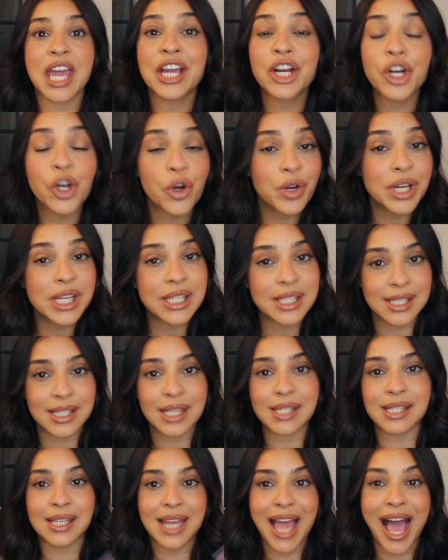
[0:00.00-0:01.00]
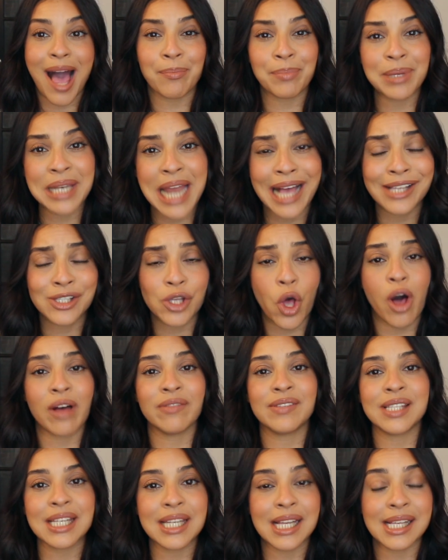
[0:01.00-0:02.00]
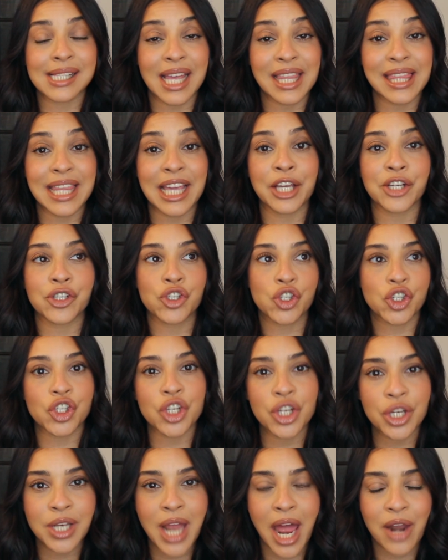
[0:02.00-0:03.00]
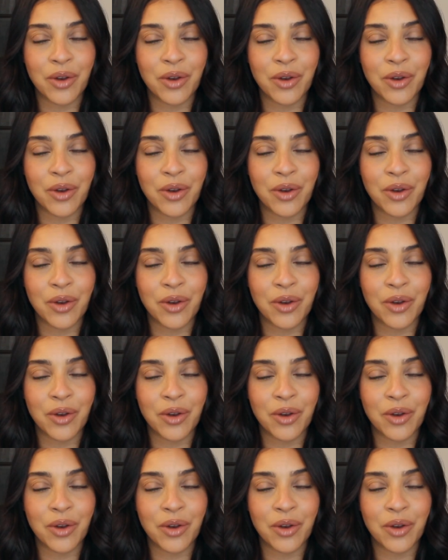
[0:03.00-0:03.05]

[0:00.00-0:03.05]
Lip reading: increase doesn't happen as often as I think it should.